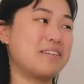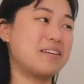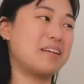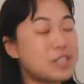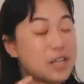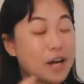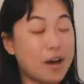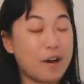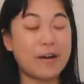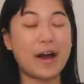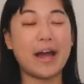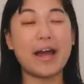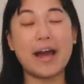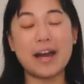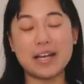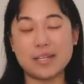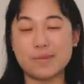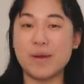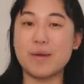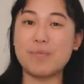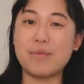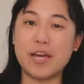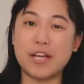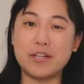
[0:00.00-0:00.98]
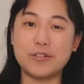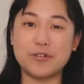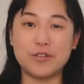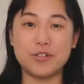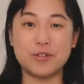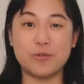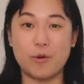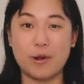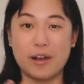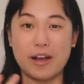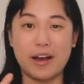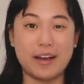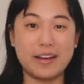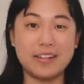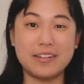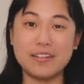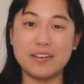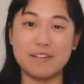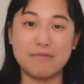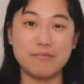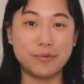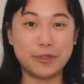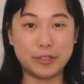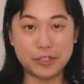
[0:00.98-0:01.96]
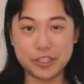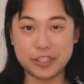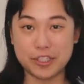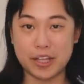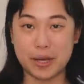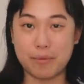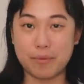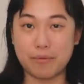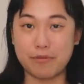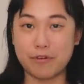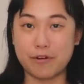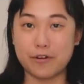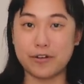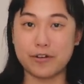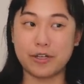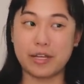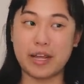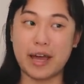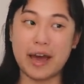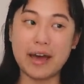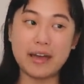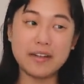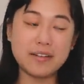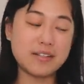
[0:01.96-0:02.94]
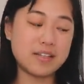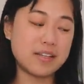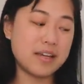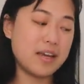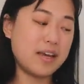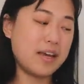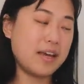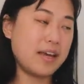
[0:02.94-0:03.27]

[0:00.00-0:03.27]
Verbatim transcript: So I asked my patrons what kind of merch they prefer to get